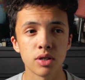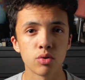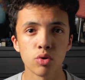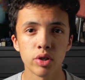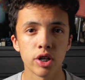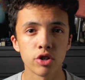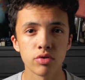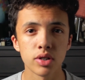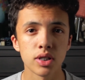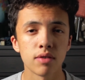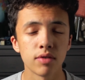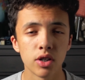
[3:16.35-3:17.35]
It was only
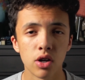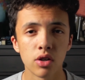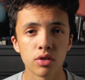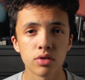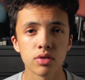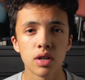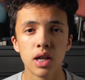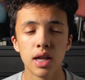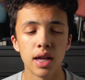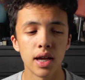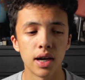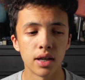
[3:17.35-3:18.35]
$170
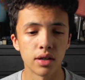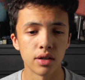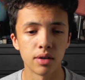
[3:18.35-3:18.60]
and